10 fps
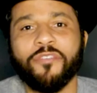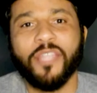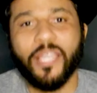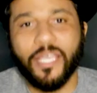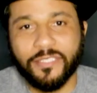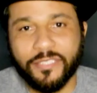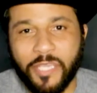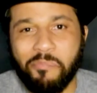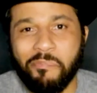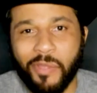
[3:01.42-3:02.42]
of a legacy
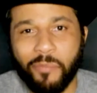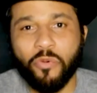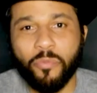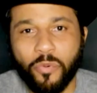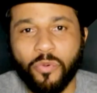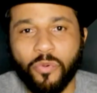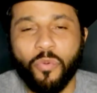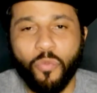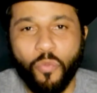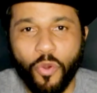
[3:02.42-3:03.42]
and memorable
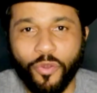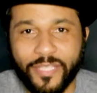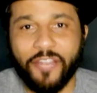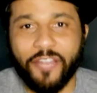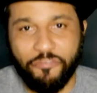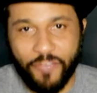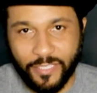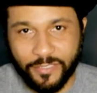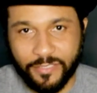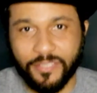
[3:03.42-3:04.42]
work that
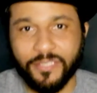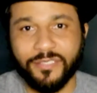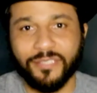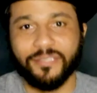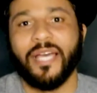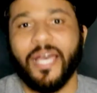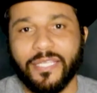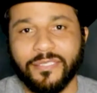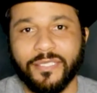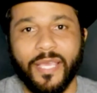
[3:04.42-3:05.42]
affects
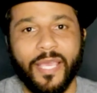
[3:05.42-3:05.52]
society.